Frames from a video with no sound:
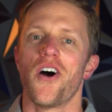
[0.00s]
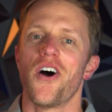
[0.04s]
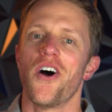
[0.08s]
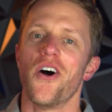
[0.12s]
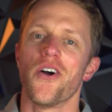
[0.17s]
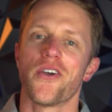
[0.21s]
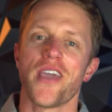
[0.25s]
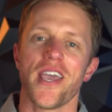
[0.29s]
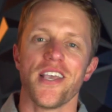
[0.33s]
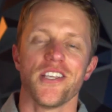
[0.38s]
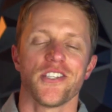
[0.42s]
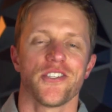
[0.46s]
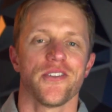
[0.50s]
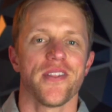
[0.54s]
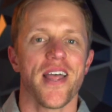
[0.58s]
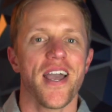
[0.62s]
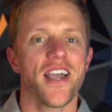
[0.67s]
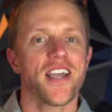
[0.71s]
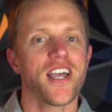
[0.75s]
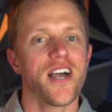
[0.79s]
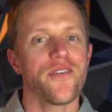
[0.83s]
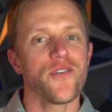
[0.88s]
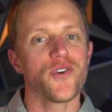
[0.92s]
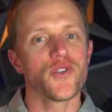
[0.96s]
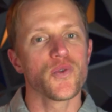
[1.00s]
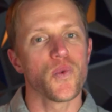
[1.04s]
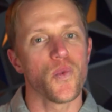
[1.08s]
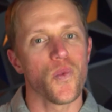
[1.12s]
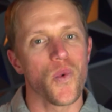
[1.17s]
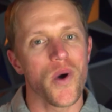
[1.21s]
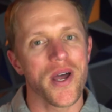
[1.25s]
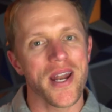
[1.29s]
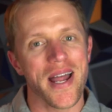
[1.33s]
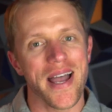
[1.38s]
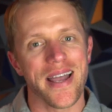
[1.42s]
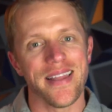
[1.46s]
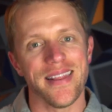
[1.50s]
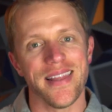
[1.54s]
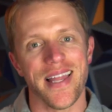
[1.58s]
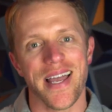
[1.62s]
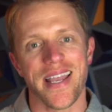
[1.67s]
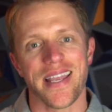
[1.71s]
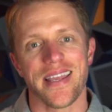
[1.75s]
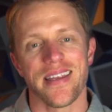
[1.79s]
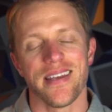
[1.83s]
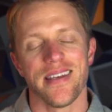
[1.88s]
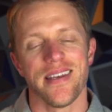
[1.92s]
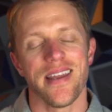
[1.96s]
Okay, so that covers what I
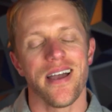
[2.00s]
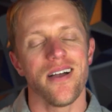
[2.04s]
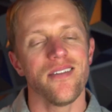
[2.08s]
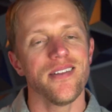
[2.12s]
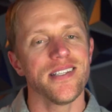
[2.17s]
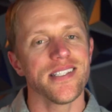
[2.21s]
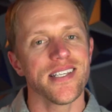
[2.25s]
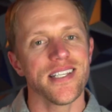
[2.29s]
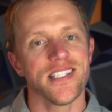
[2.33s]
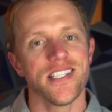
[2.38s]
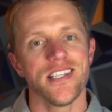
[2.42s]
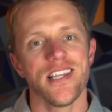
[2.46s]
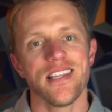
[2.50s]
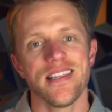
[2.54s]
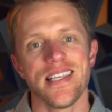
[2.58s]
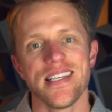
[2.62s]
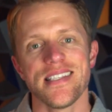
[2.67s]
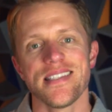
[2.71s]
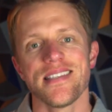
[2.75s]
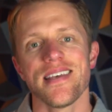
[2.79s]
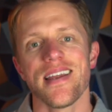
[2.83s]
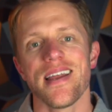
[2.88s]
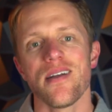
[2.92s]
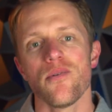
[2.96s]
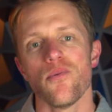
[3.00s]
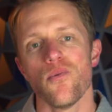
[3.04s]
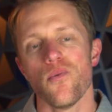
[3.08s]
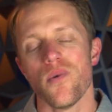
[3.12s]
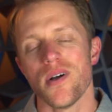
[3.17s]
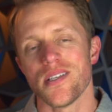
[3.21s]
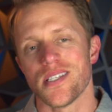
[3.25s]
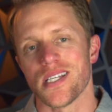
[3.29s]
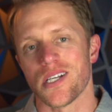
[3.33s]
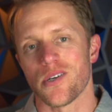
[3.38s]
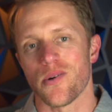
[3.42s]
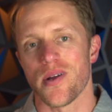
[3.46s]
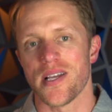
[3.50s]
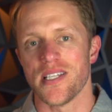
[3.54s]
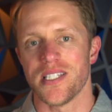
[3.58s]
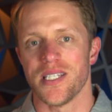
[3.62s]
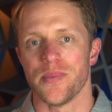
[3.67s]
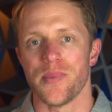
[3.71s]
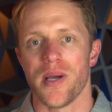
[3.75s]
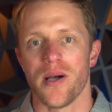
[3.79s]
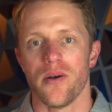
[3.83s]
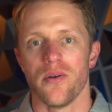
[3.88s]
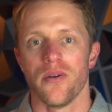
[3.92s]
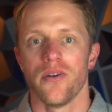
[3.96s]
like. Now let's get to the things that I wasn't
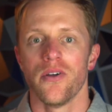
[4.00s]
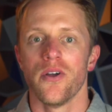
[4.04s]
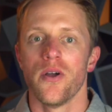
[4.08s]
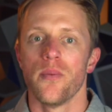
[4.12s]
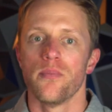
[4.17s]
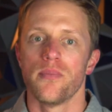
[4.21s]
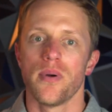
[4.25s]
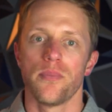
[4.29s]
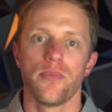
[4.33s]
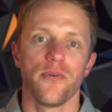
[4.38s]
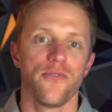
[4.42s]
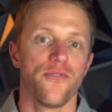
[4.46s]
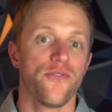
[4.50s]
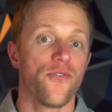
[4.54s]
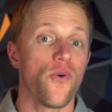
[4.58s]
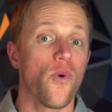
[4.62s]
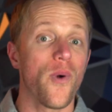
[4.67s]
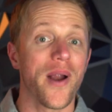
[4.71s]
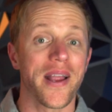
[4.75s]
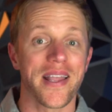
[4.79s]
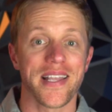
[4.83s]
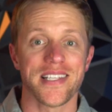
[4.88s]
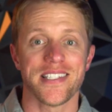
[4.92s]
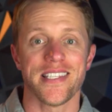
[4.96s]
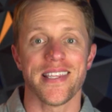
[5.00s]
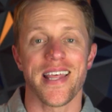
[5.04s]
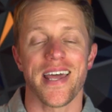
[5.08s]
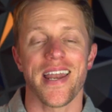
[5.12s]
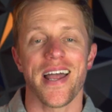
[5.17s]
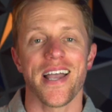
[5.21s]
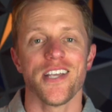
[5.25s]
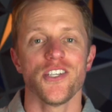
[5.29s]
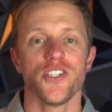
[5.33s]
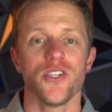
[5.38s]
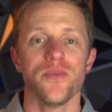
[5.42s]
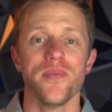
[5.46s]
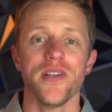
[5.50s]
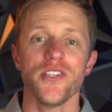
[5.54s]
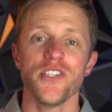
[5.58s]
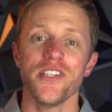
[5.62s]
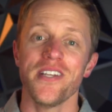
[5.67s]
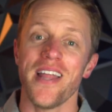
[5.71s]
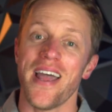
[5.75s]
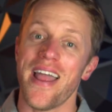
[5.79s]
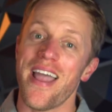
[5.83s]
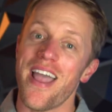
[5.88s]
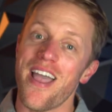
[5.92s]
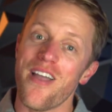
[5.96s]
crazy about. But before I get to that, I should
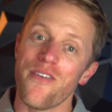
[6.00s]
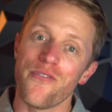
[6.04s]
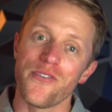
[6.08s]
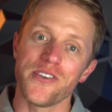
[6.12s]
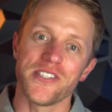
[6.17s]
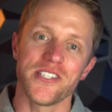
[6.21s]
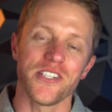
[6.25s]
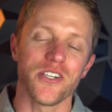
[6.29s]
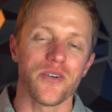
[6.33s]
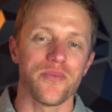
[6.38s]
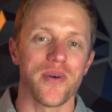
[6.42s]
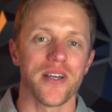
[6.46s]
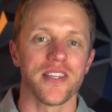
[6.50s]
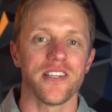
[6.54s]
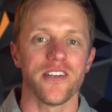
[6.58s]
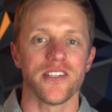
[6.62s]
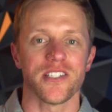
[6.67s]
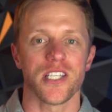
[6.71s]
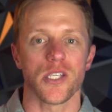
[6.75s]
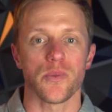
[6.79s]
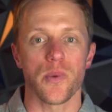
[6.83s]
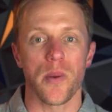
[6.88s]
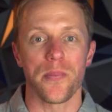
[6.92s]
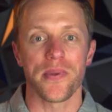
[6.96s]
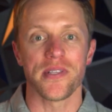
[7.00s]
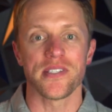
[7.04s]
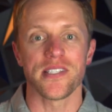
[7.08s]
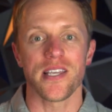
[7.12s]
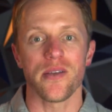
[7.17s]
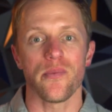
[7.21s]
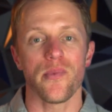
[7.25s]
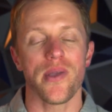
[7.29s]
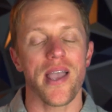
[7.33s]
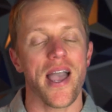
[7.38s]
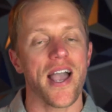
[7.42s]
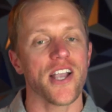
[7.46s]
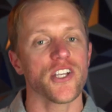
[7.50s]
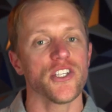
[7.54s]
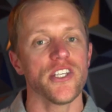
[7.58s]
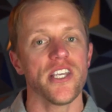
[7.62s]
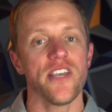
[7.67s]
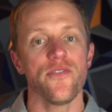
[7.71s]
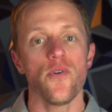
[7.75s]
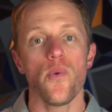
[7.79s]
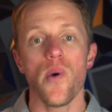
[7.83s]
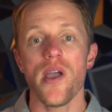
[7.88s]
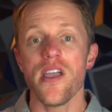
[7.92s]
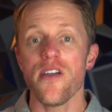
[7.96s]
mention that every single month here at Test Prep Insight, we actually
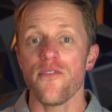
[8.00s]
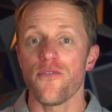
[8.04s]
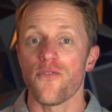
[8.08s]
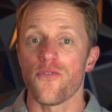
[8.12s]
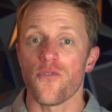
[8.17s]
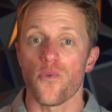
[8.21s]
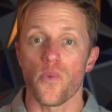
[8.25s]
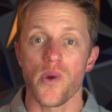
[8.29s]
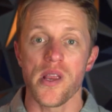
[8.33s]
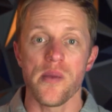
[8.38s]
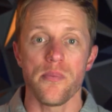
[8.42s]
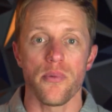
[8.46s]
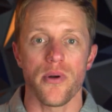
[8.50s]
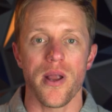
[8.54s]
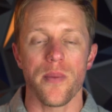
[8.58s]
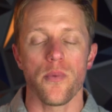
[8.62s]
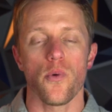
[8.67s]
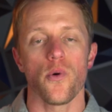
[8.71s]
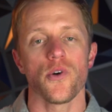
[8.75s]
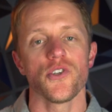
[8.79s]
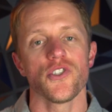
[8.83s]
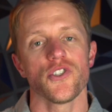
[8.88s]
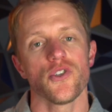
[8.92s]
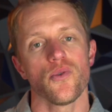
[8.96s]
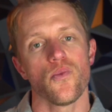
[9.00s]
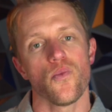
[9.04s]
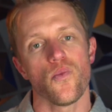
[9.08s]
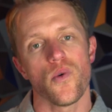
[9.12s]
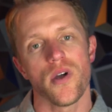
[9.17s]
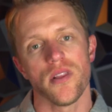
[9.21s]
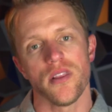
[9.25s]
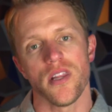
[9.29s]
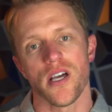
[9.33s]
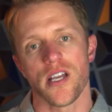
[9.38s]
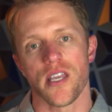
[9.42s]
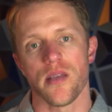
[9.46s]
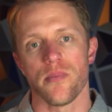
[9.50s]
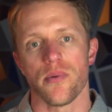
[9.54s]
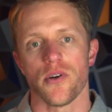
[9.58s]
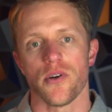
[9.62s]
give away a free prep course to one lucky